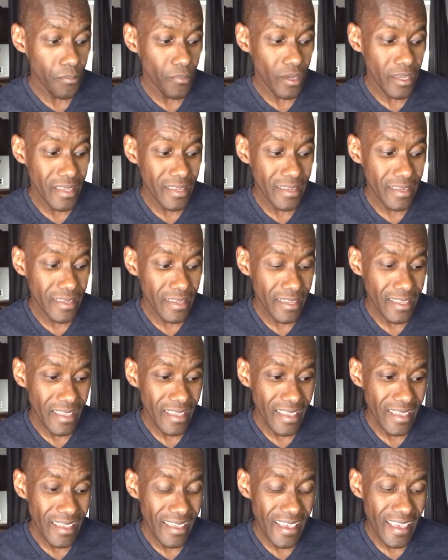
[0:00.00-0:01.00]
in
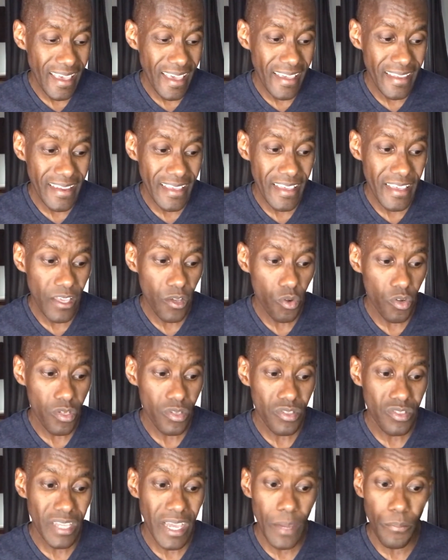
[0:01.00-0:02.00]
any
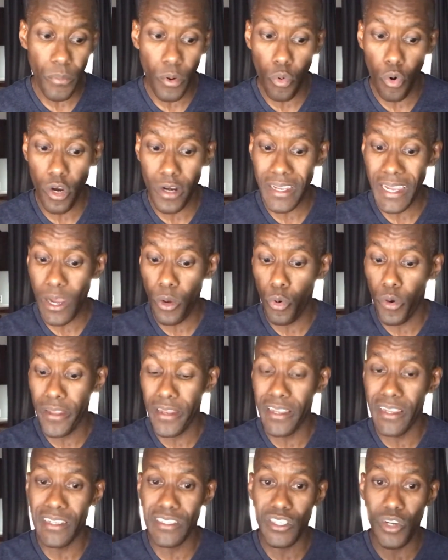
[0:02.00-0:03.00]
type of workout, whether
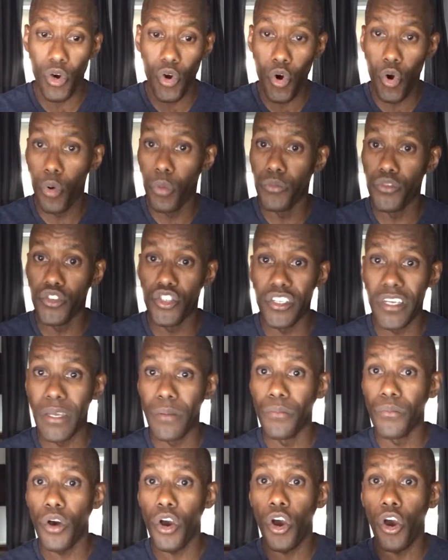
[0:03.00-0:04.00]
it's a home
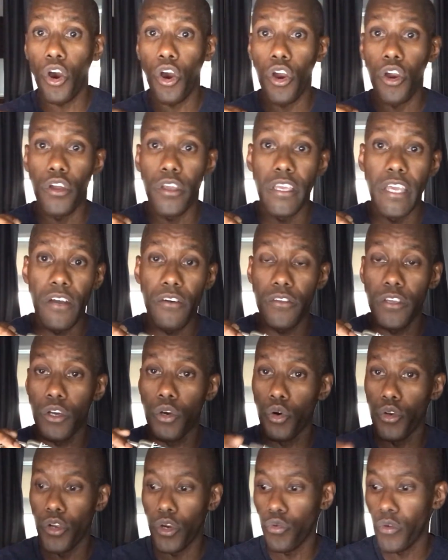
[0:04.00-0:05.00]
gym or you
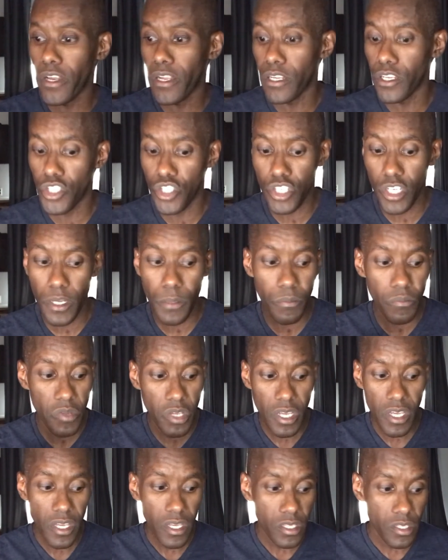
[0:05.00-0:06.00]
go to a regular gym.
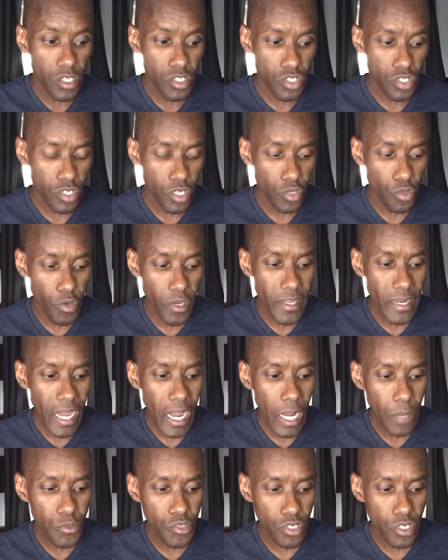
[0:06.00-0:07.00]
This is a great
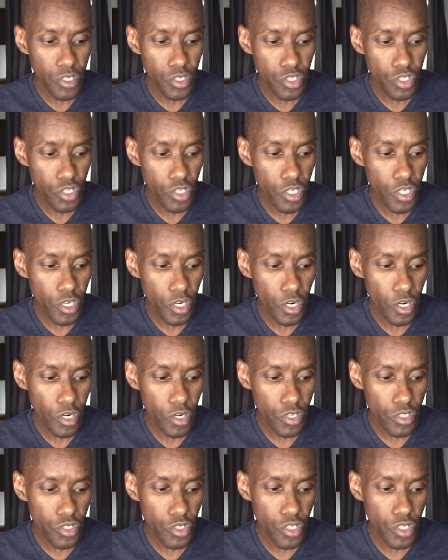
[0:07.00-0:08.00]
option to your
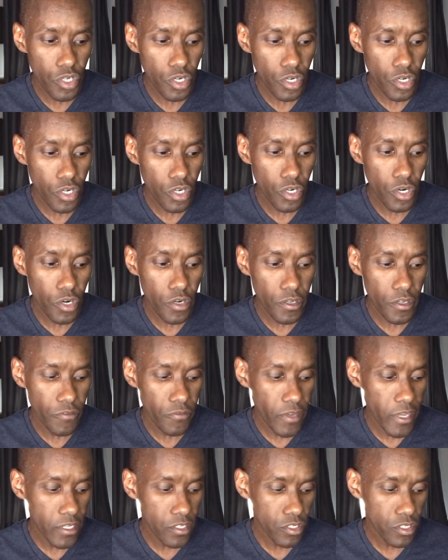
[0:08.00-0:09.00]

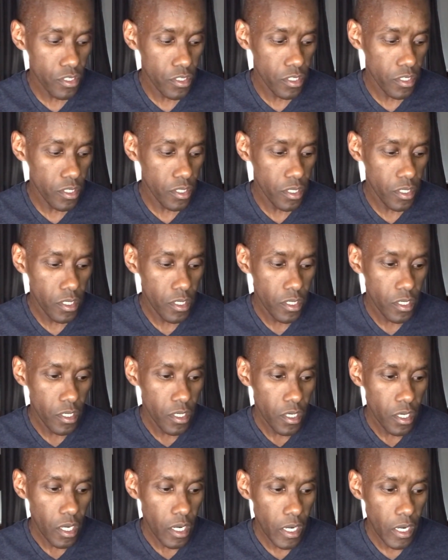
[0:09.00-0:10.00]
cardiovascular
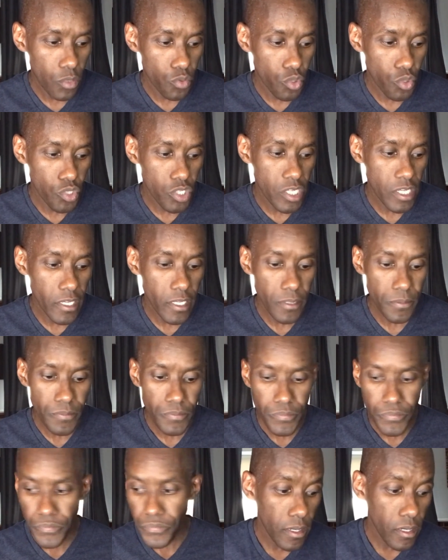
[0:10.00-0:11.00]
routine.
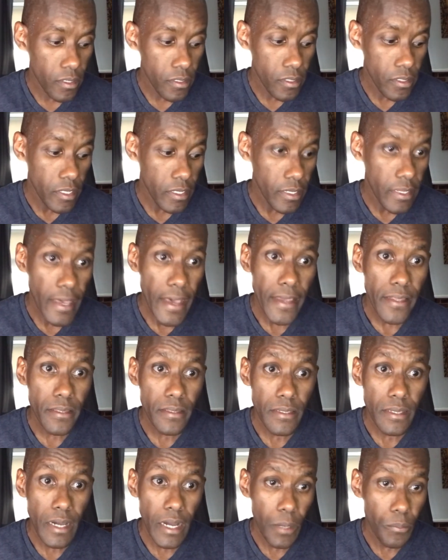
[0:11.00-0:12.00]
Other than that,
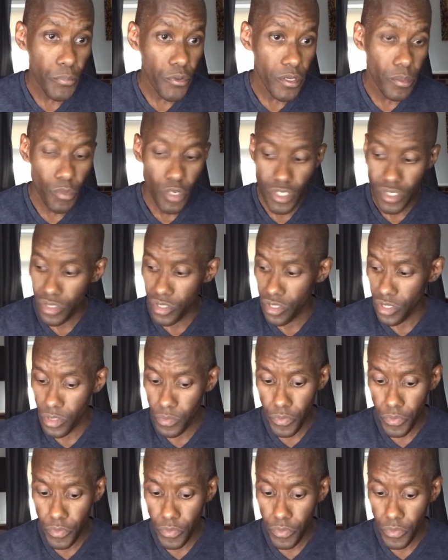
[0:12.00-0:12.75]
pretty much